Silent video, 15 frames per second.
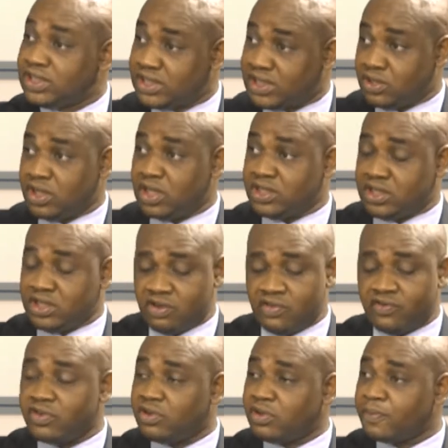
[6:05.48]
is the
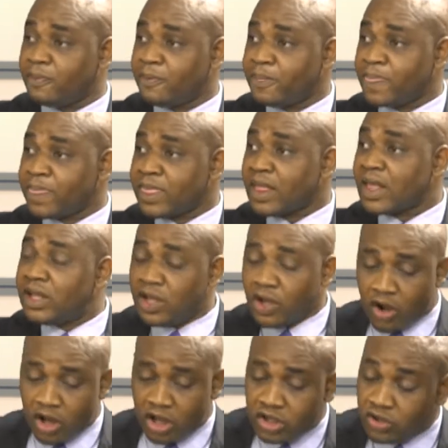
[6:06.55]
governor,
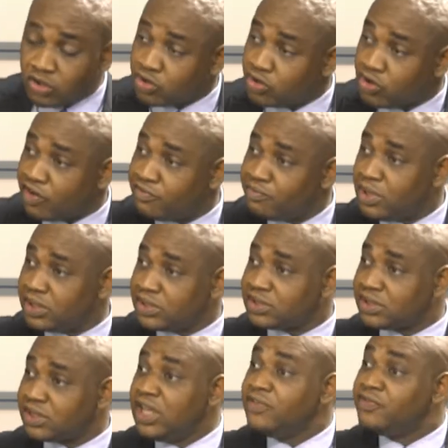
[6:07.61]
all the local
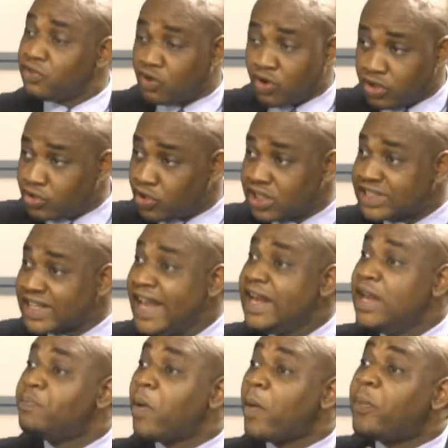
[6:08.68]
governments, if you conduct
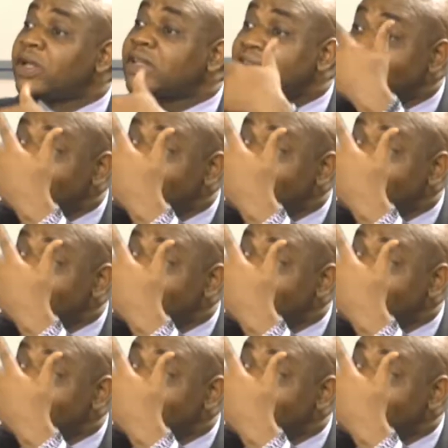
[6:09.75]
any purported